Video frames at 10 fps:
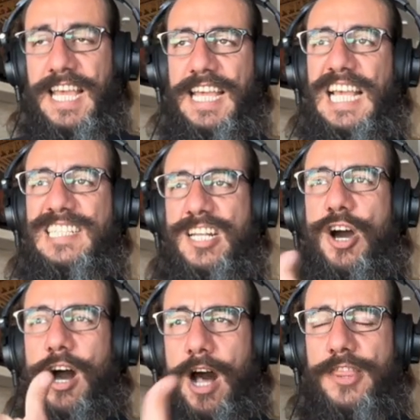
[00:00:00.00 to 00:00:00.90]
it's an
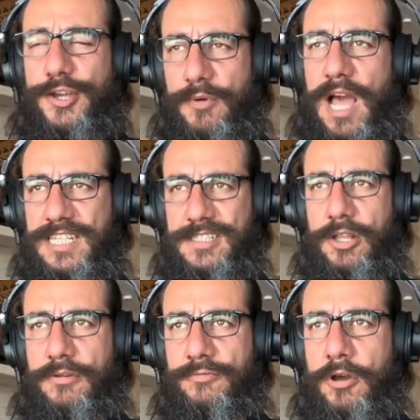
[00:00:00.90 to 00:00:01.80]
authorized
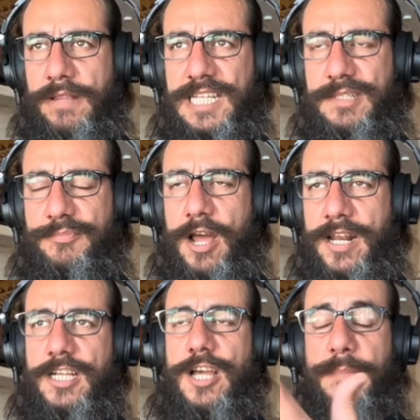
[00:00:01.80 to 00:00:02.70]
Rolex
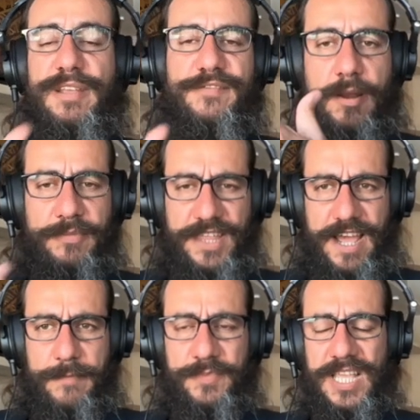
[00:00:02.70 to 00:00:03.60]
product coming from
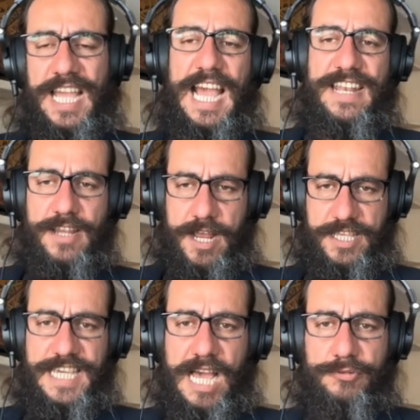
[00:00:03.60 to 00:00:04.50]
them and not a
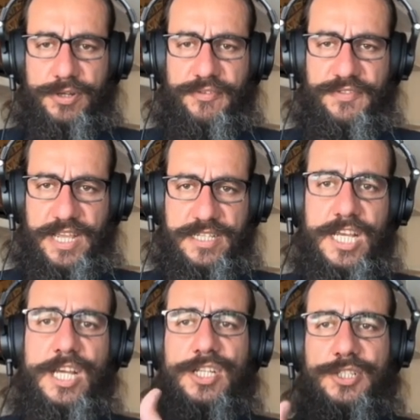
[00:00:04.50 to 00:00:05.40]
counterfeit.
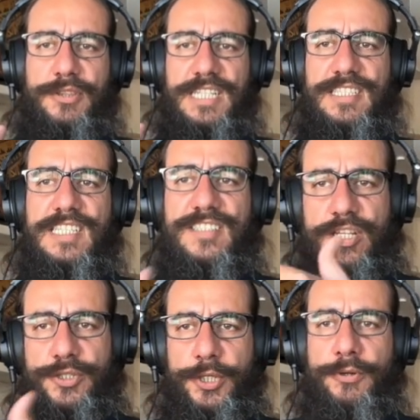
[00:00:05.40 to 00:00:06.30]
So this is the
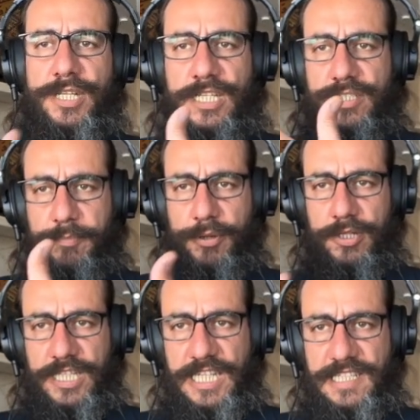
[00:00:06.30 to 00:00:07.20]
duty to
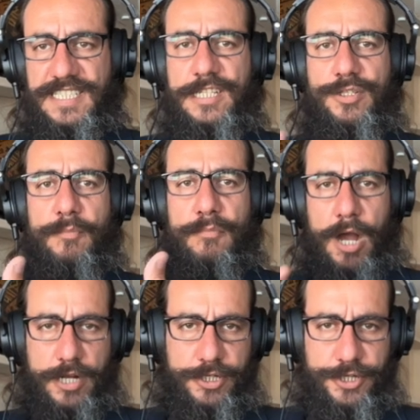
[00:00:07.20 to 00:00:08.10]
police and to
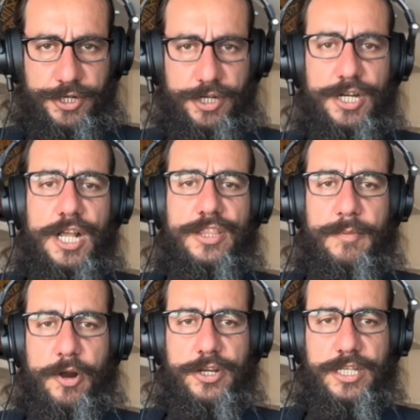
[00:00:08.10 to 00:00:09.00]
monitor the
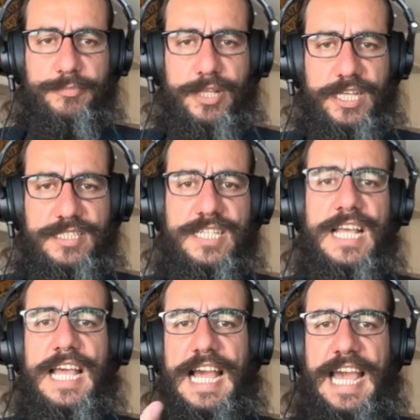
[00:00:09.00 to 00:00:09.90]
marketplace
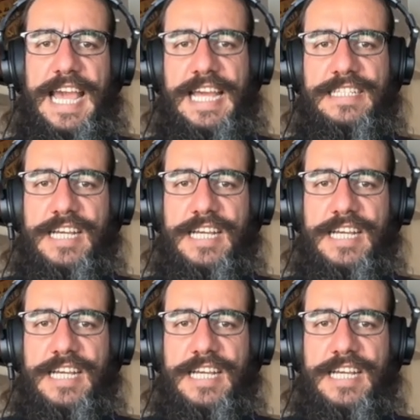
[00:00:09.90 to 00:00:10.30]
and